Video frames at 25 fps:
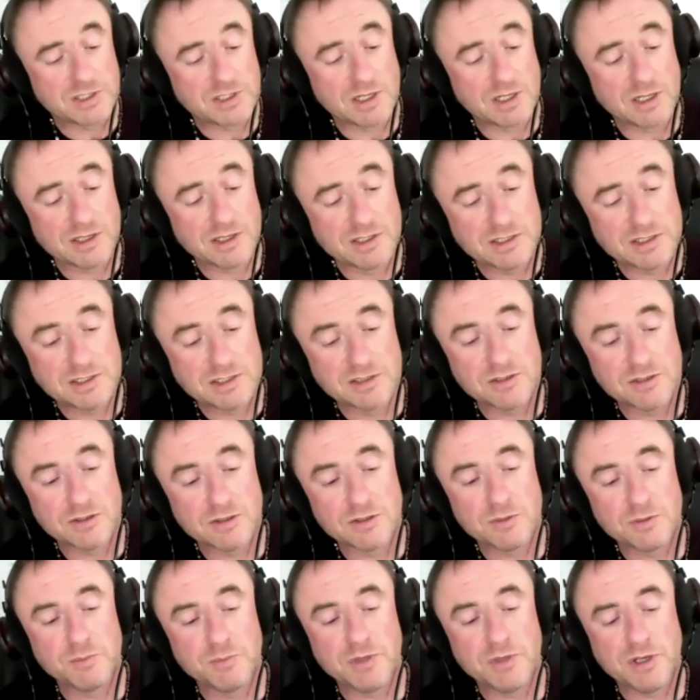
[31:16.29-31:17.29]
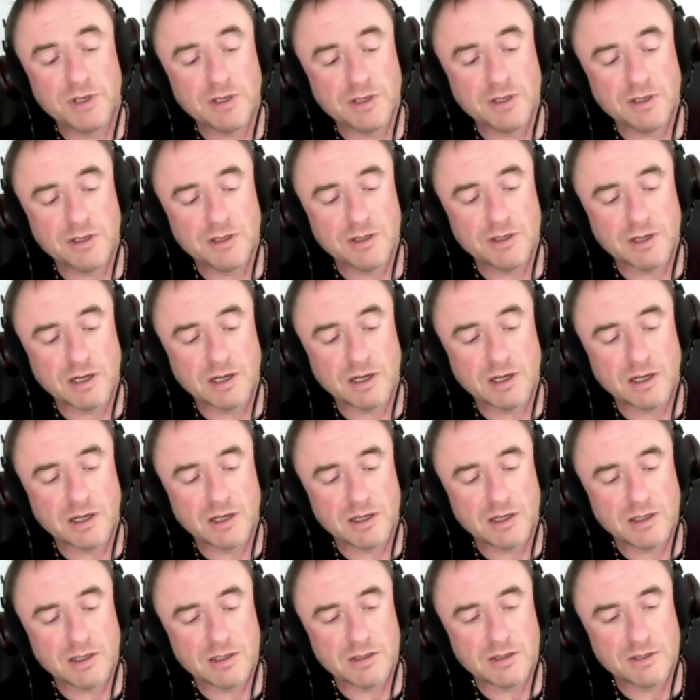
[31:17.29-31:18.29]
And this is going to be
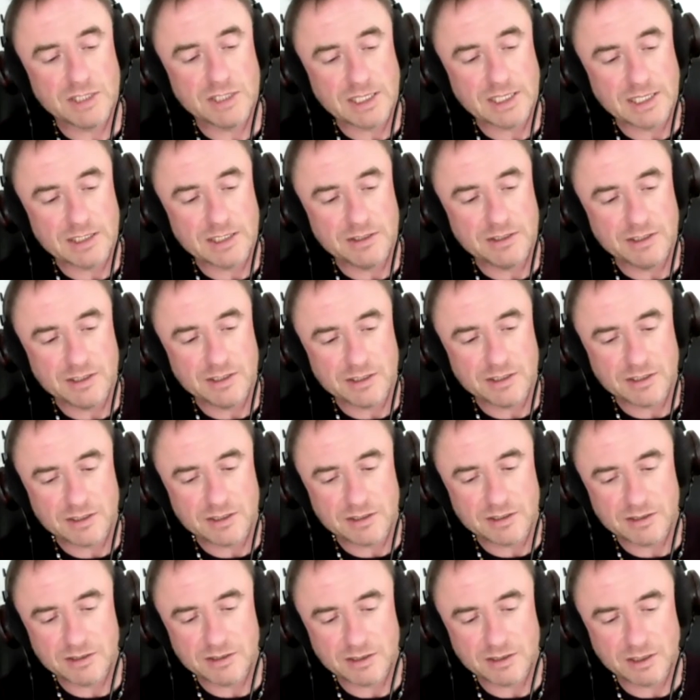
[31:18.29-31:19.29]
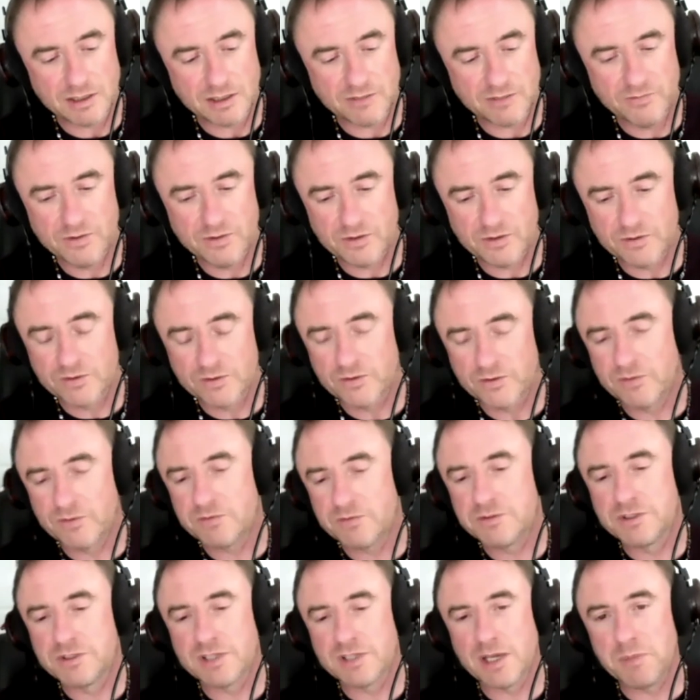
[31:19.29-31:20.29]
uh, the idea uh, filtered through
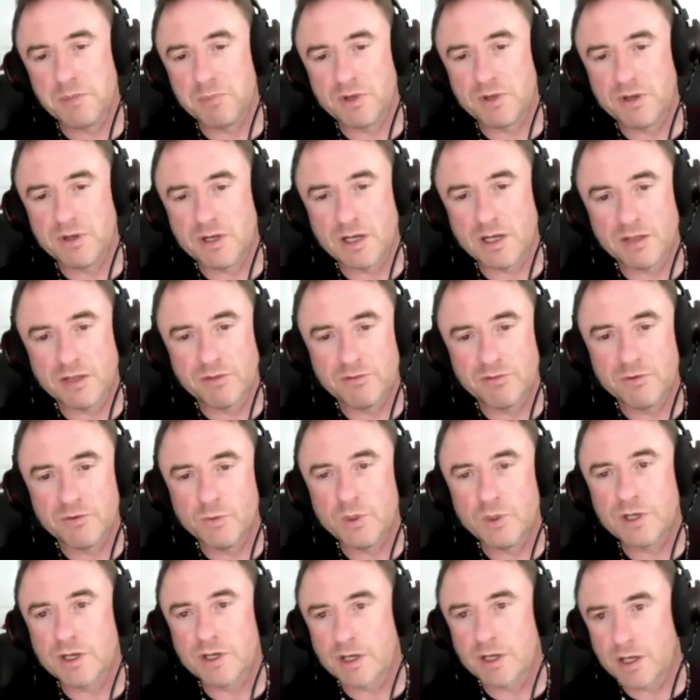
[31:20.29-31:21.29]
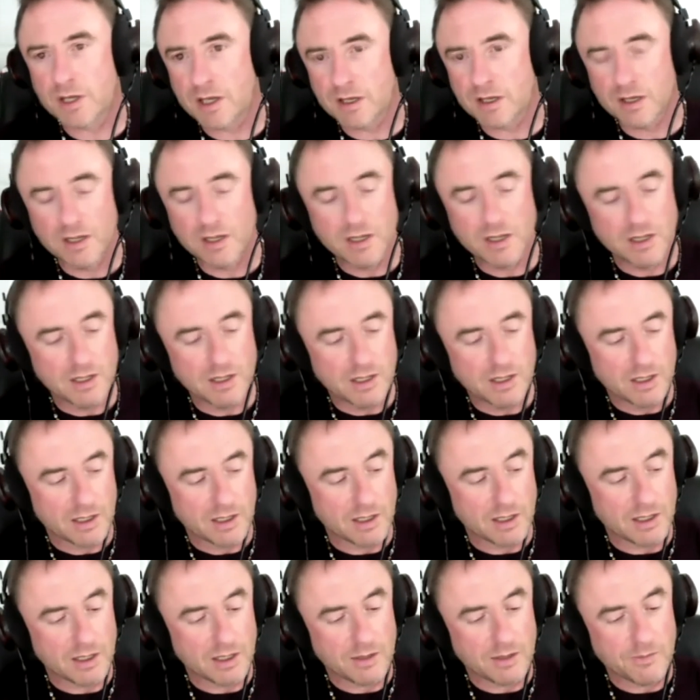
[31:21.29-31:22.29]
Sapen, not through Winnicott.
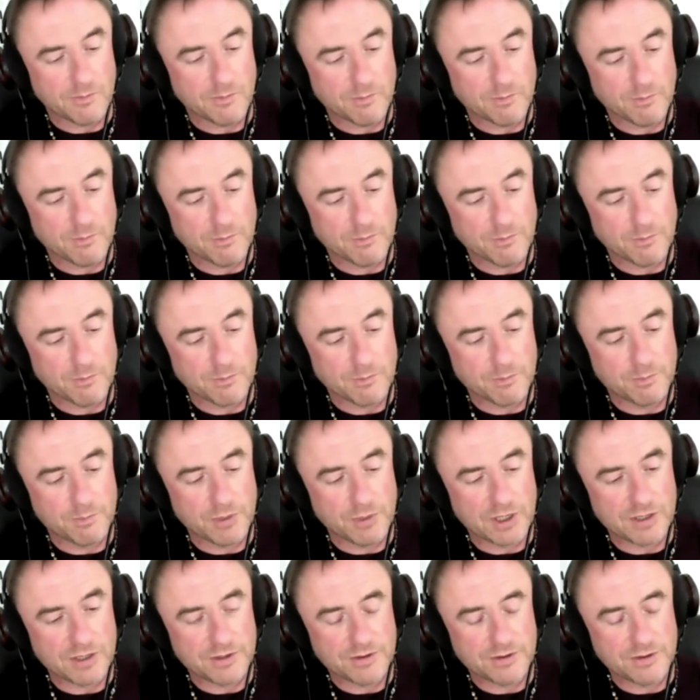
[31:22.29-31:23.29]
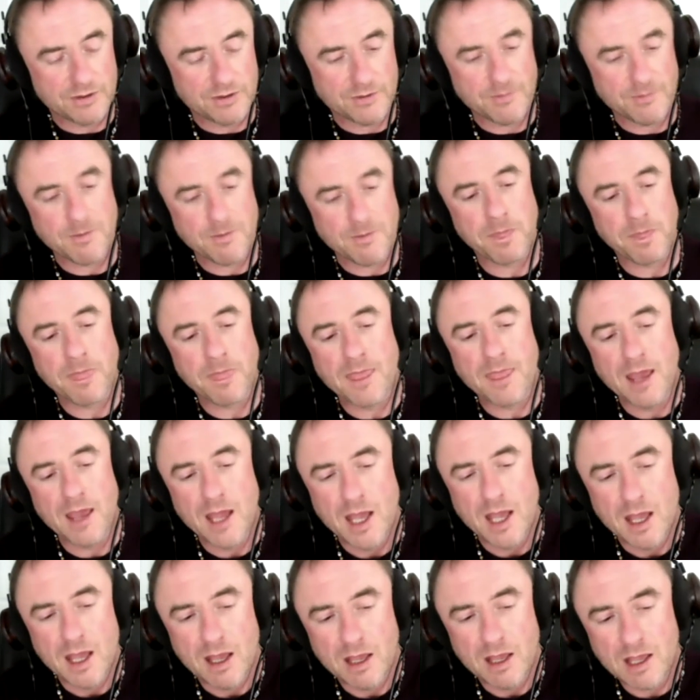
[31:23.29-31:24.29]
Um, But
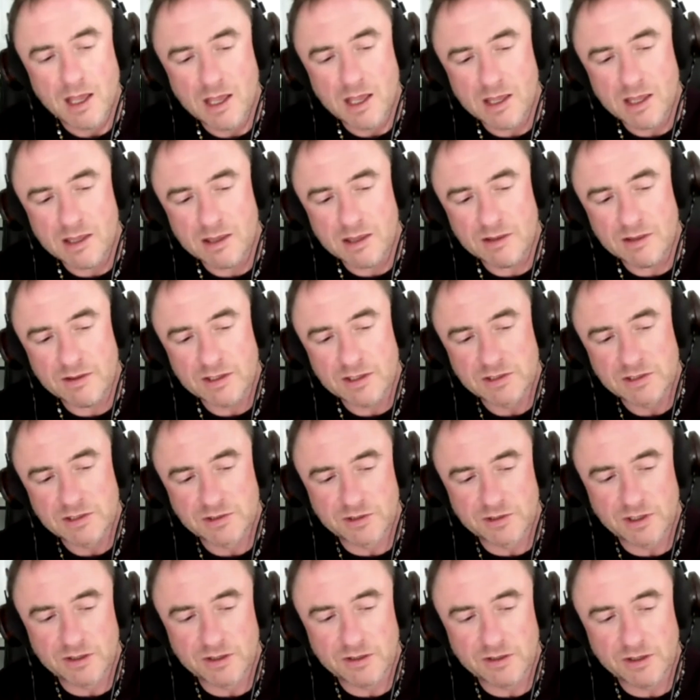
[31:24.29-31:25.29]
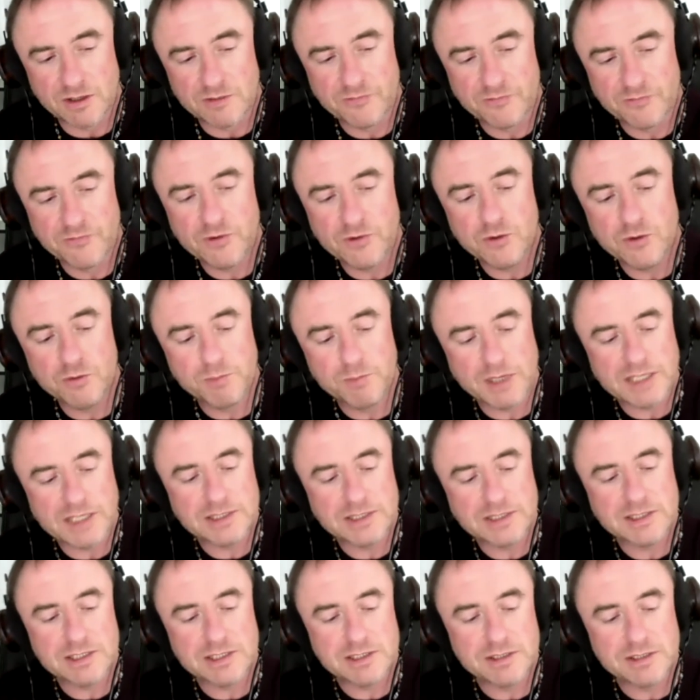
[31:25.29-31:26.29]
there's a, a few
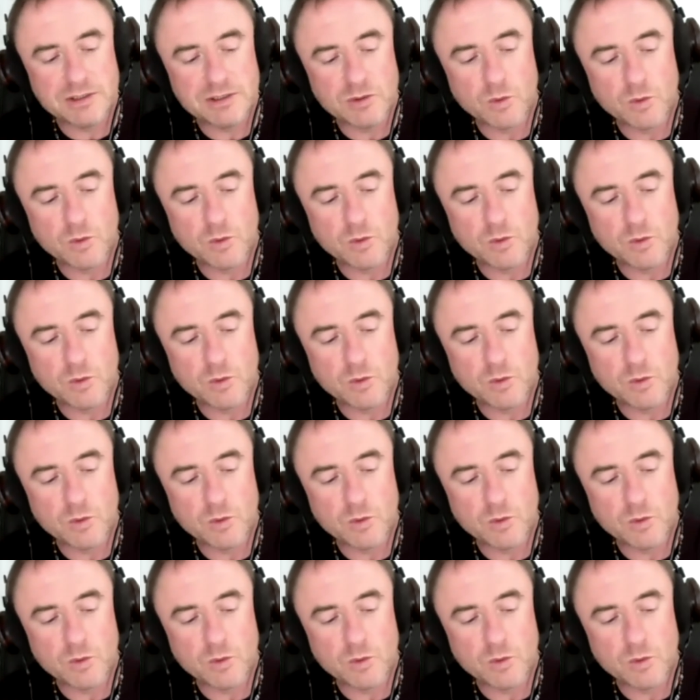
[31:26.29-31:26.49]
basics here.